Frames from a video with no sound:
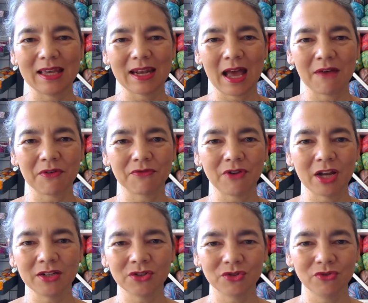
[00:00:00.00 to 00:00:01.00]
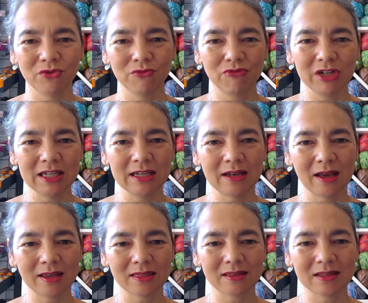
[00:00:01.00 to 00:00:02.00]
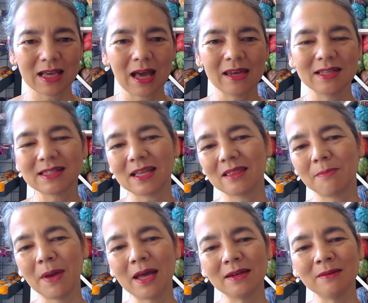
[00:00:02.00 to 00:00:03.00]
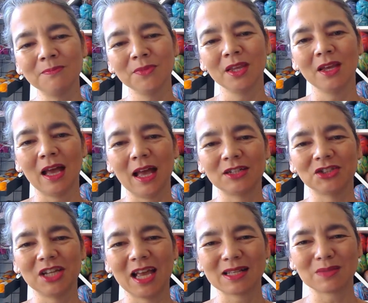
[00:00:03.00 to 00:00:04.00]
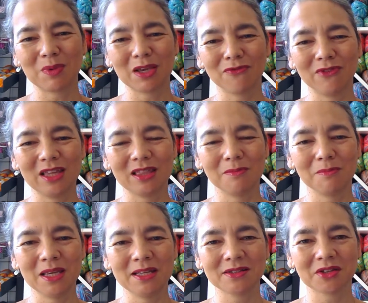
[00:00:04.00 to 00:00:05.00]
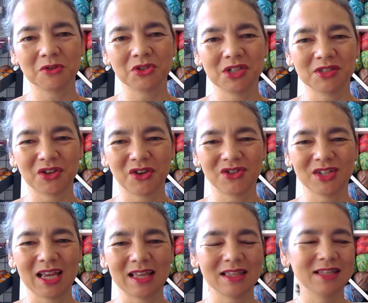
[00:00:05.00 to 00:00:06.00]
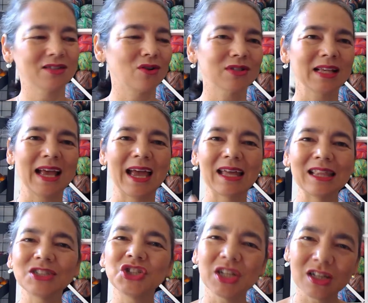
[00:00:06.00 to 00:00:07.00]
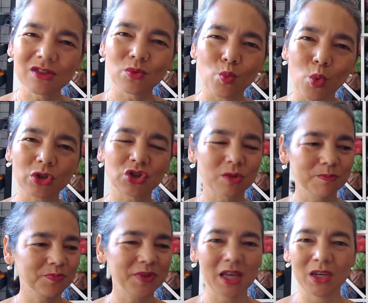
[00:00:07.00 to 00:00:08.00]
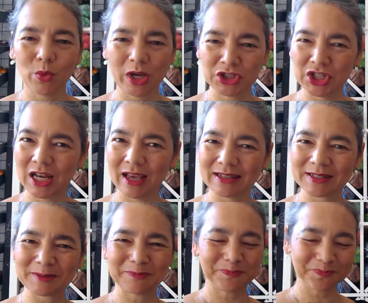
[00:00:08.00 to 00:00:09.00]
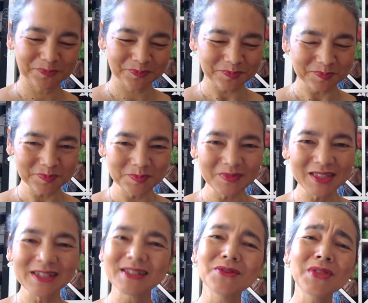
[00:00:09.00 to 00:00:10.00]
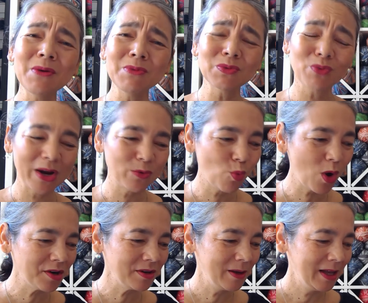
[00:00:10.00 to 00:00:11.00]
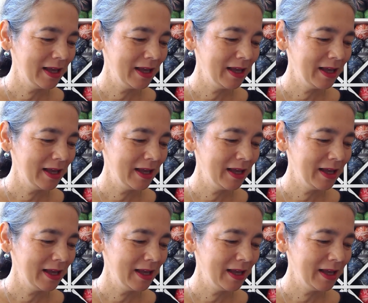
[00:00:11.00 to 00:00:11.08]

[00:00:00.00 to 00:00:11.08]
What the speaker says: And I have a friend who really liked the colors and the pattern, and she has bigger feet than me, so she's going to get these socks, and then she can wash them any way she likes. So that was round one.